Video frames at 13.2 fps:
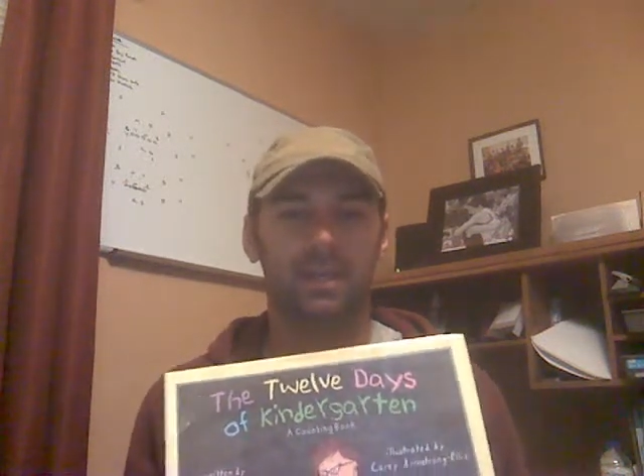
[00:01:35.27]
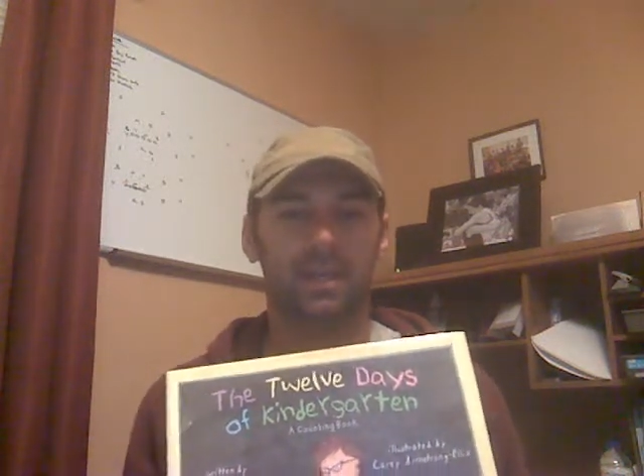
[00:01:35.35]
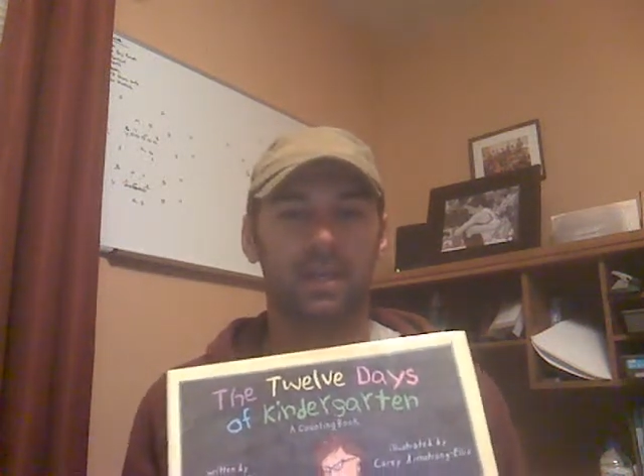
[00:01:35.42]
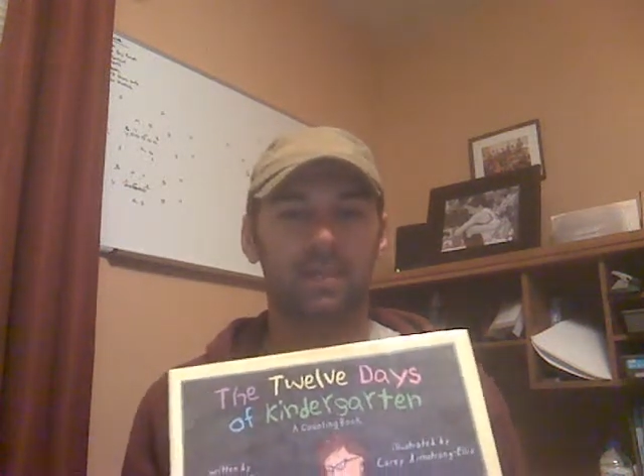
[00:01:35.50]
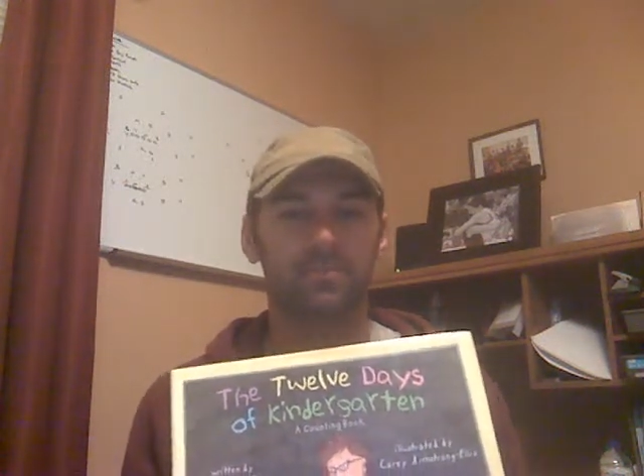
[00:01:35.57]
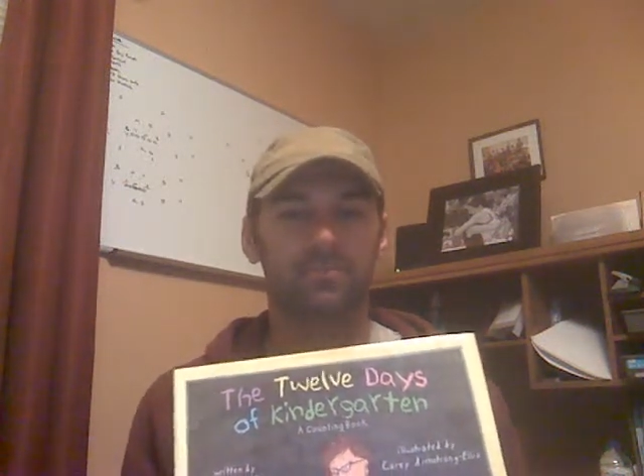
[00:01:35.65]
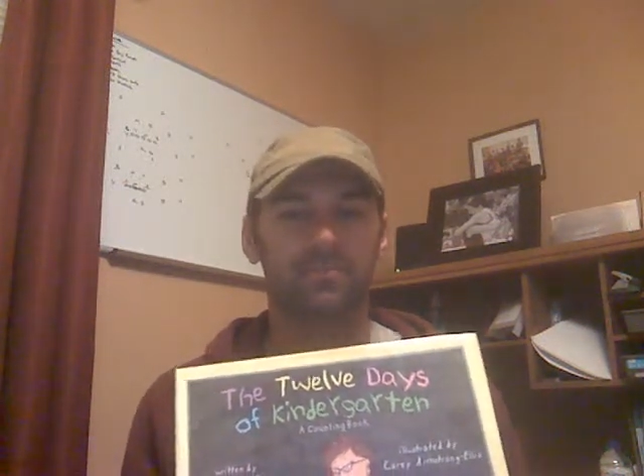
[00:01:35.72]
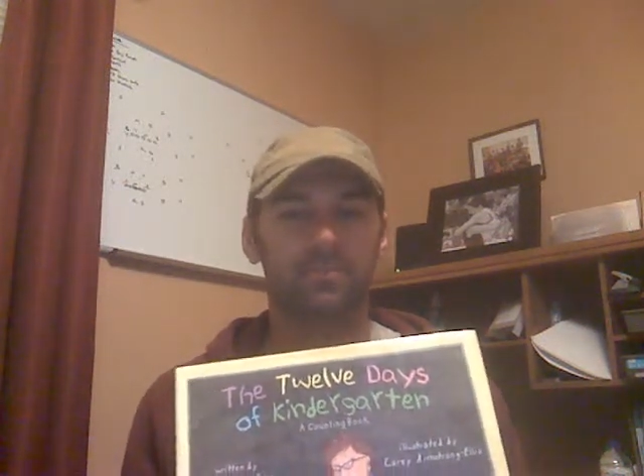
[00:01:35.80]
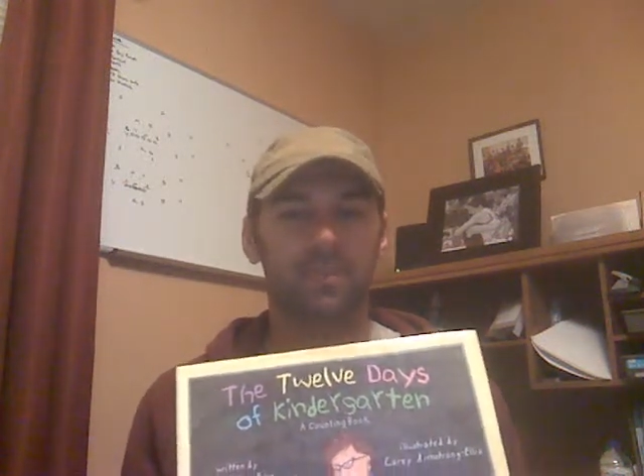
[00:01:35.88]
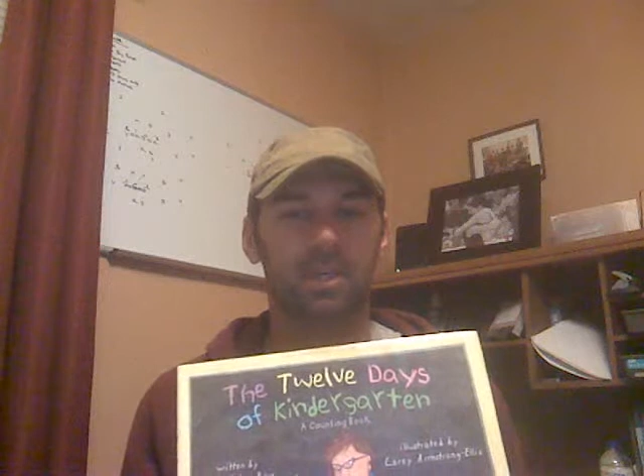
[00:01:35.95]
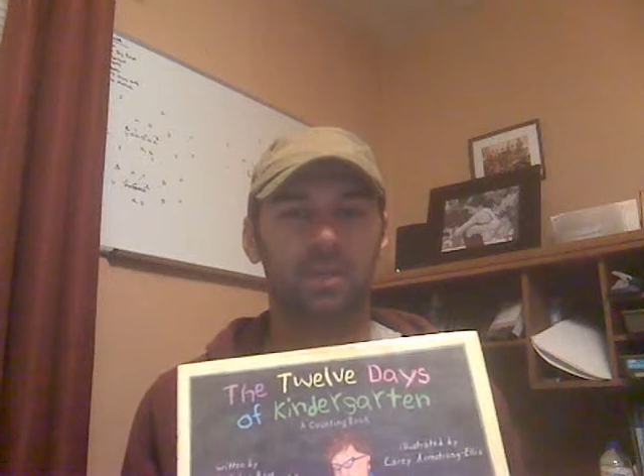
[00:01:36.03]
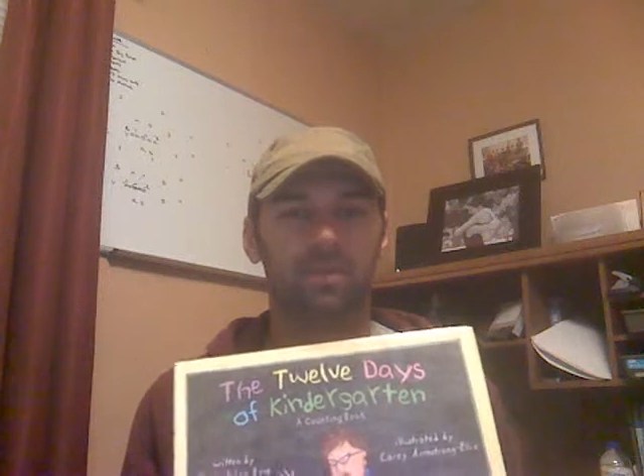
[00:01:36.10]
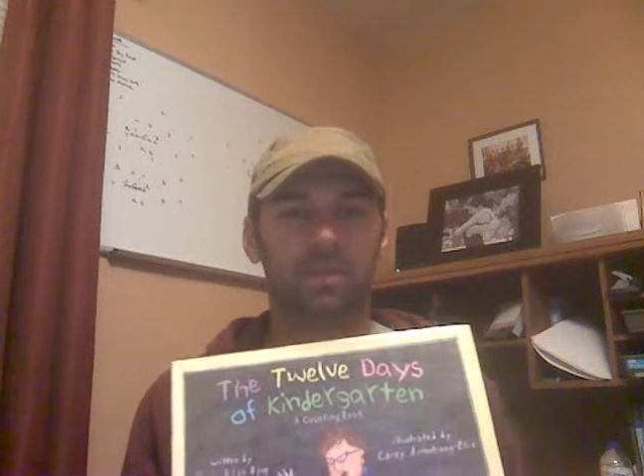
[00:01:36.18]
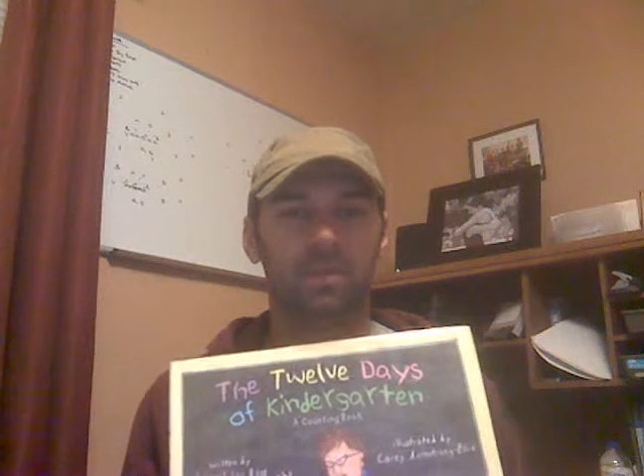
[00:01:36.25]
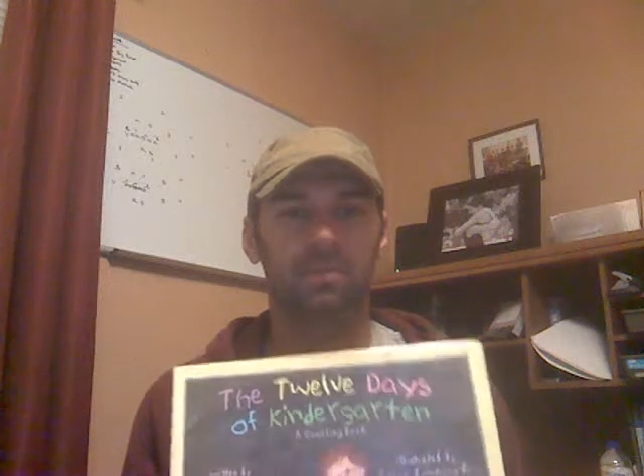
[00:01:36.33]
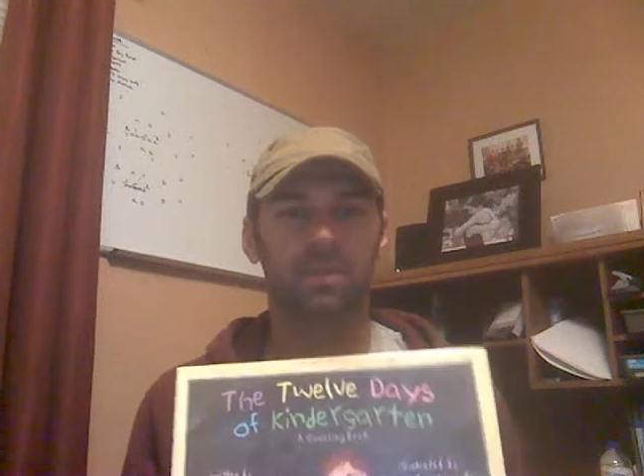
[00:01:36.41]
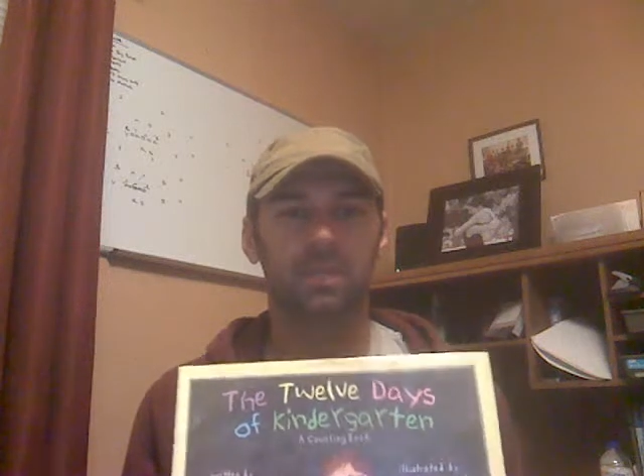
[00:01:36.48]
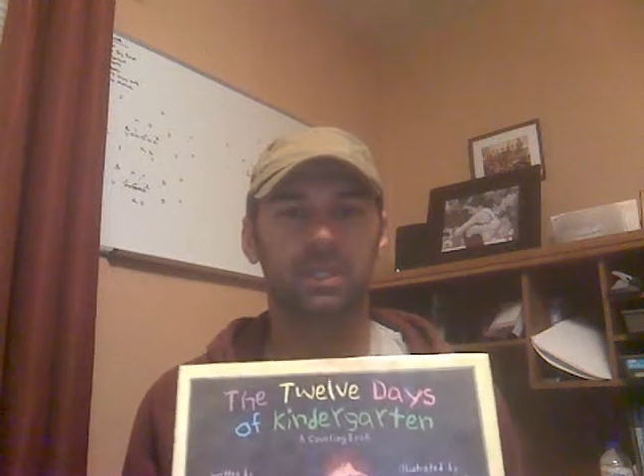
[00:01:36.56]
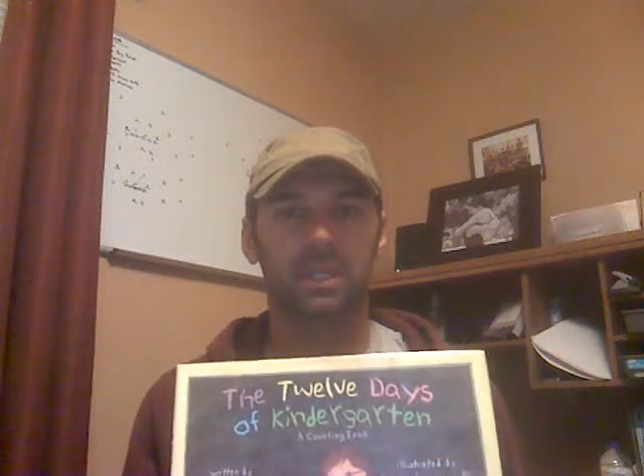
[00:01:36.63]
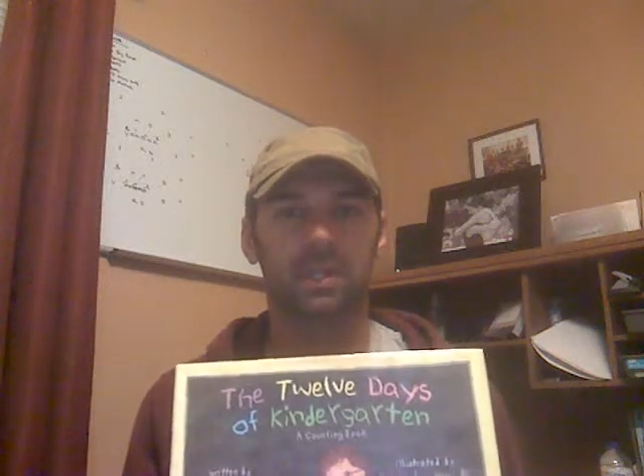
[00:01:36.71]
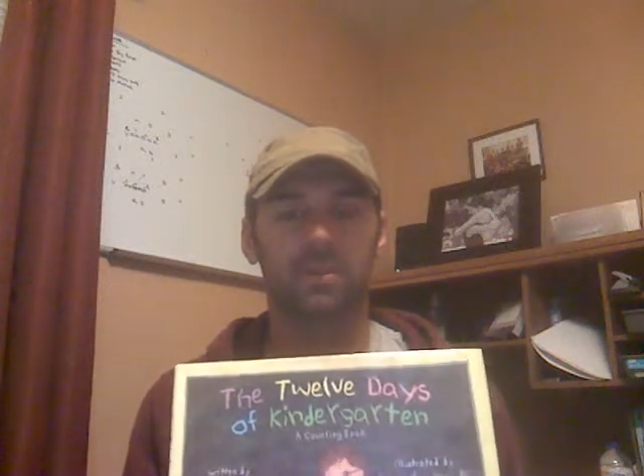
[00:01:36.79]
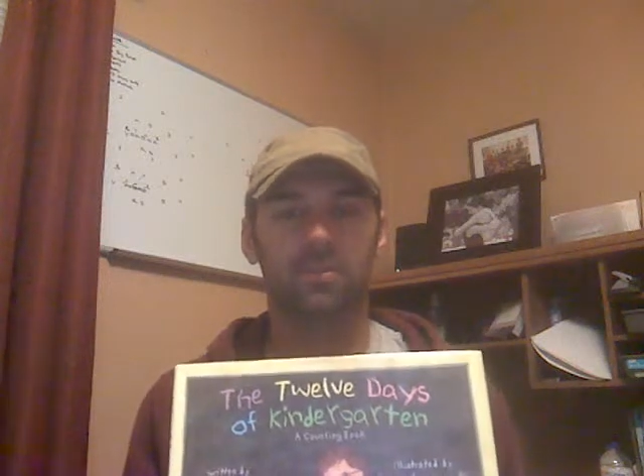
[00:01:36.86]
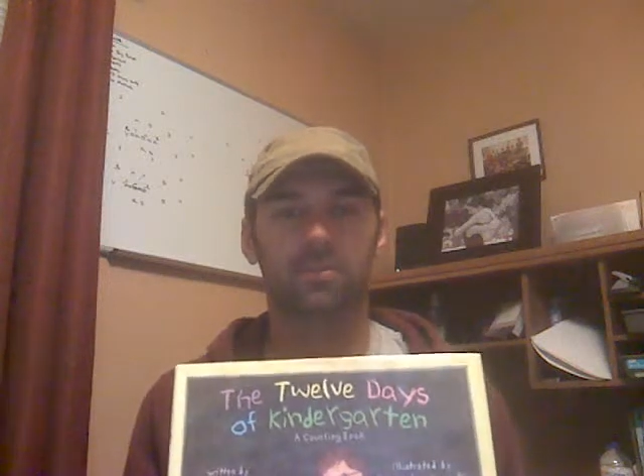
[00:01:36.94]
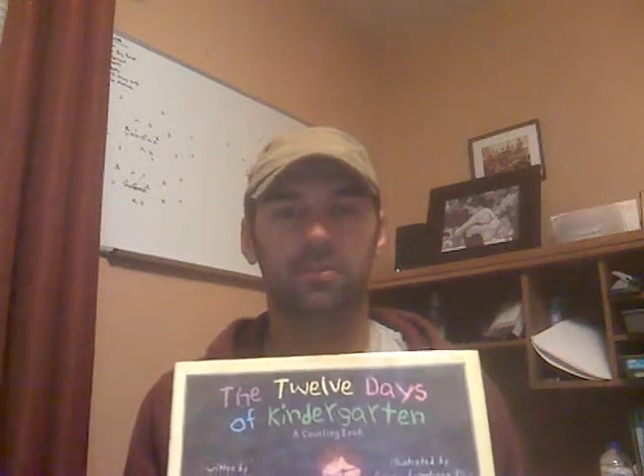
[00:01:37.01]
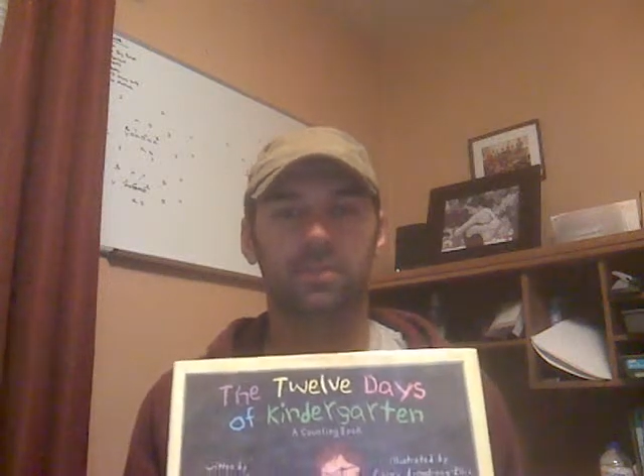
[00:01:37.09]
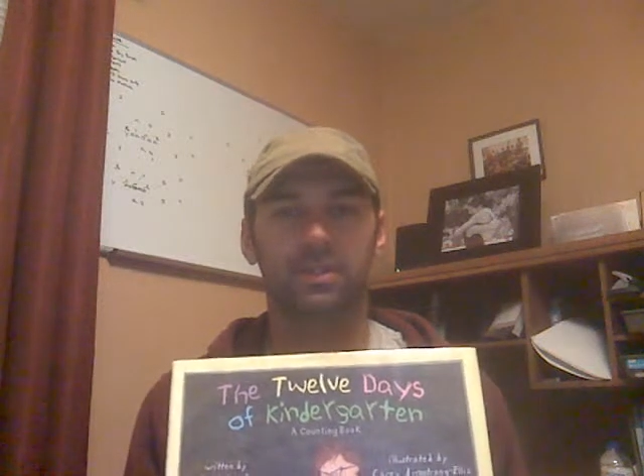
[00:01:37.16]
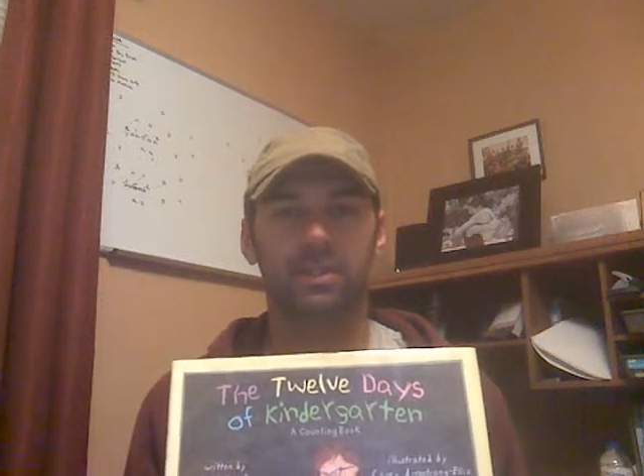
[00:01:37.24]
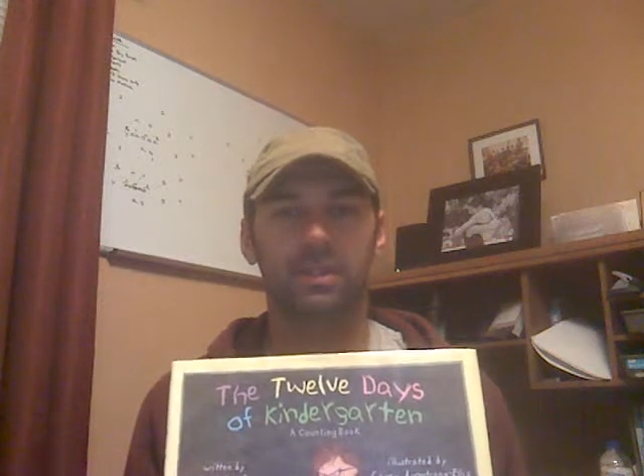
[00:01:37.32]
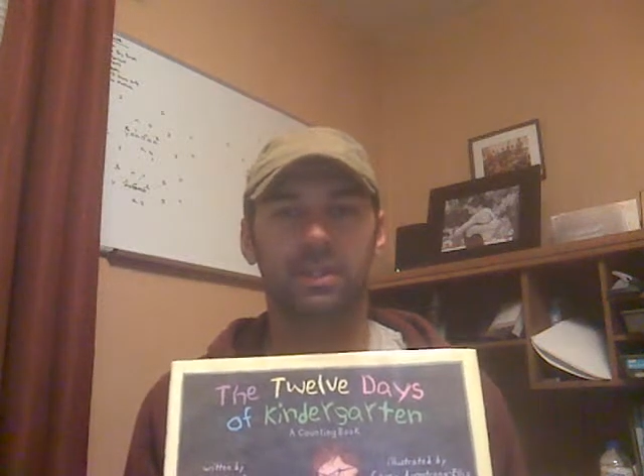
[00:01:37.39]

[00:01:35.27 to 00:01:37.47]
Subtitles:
and what they go through in